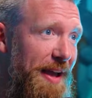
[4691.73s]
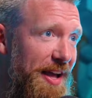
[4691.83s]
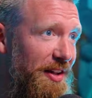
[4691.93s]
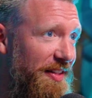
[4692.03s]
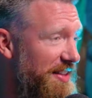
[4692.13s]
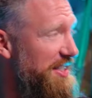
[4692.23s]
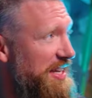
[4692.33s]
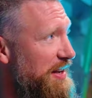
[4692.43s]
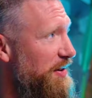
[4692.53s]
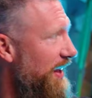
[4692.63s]
up a hill yeah. and then
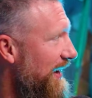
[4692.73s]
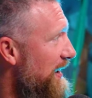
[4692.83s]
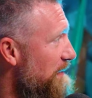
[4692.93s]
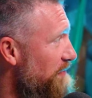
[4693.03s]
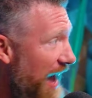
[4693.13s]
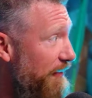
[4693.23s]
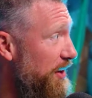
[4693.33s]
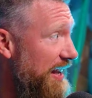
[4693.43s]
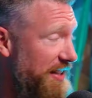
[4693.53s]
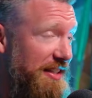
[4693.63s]
see that like yeah.
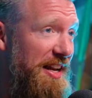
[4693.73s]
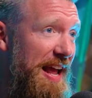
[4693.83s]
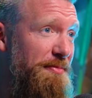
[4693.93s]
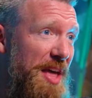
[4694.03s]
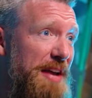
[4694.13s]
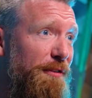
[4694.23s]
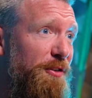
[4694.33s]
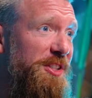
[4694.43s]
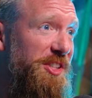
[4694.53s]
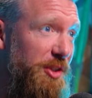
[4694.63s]
every day. It's like today I'm thankful
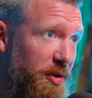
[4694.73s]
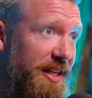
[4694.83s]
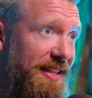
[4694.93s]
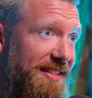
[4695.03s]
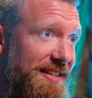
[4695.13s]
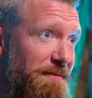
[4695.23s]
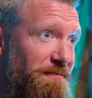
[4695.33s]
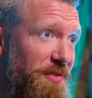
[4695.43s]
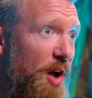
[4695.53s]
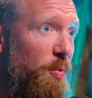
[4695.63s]
for screens
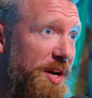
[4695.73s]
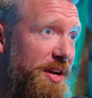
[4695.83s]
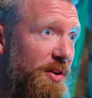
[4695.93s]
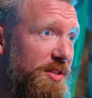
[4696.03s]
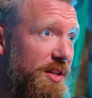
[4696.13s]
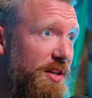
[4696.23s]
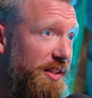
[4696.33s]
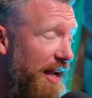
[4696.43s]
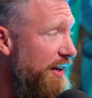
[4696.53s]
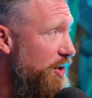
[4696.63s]
yeah. on windows
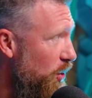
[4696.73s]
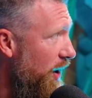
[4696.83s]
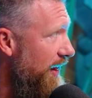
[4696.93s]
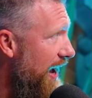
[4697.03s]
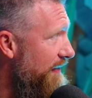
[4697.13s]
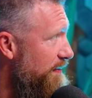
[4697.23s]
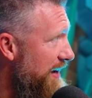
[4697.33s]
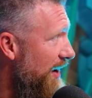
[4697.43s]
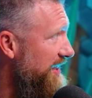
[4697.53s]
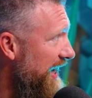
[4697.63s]
because I can enjoy life
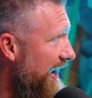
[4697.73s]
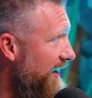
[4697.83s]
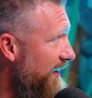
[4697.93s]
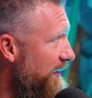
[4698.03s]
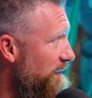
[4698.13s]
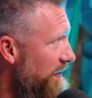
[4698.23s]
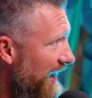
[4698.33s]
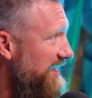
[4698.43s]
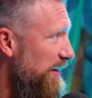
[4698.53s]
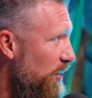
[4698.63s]
and be outside like